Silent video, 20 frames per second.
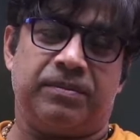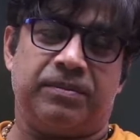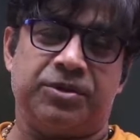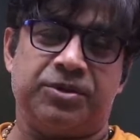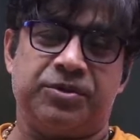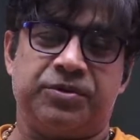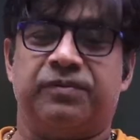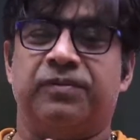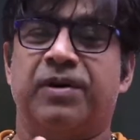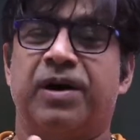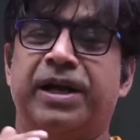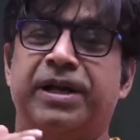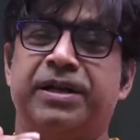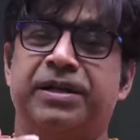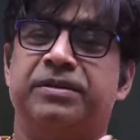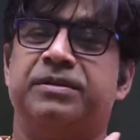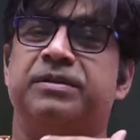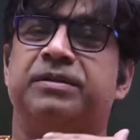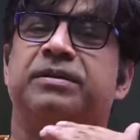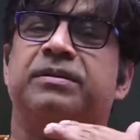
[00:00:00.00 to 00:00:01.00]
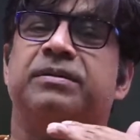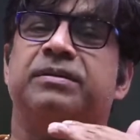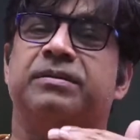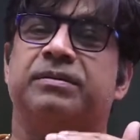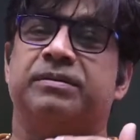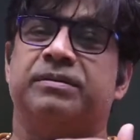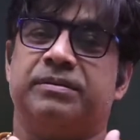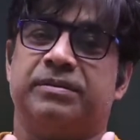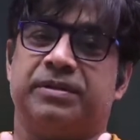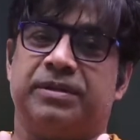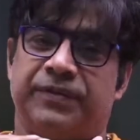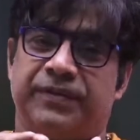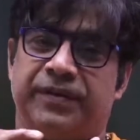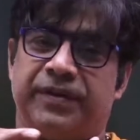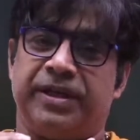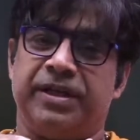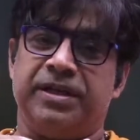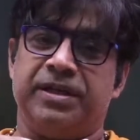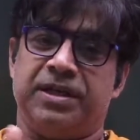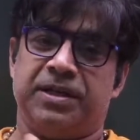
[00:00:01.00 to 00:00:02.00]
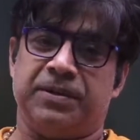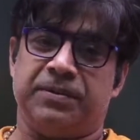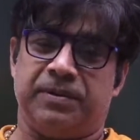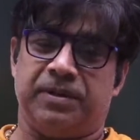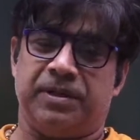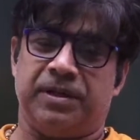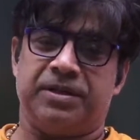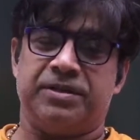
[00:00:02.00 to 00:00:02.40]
to find the second level,